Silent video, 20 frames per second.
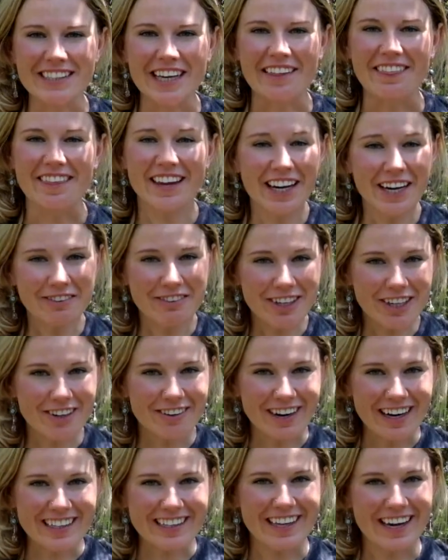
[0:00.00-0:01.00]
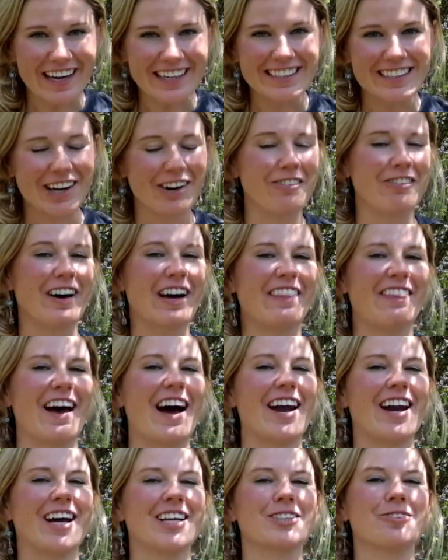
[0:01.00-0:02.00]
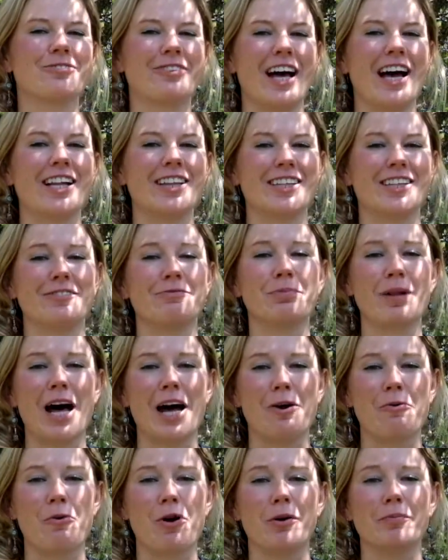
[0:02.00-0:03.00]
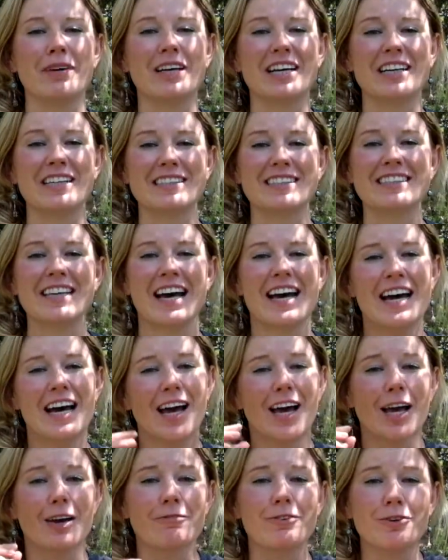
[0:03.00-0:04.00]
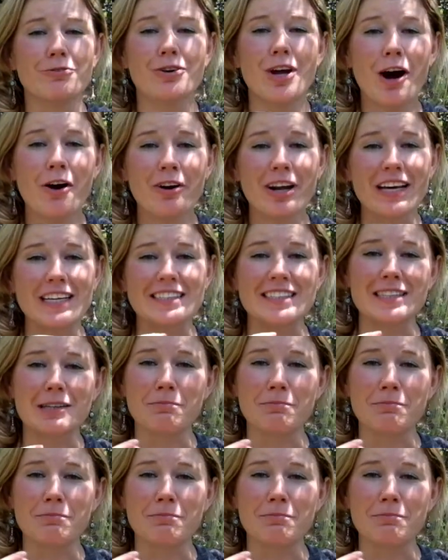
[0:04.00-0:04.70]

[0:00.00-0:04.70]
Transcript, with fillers: I think we correctly identified that as flat leaf bladderwort because if you notice, the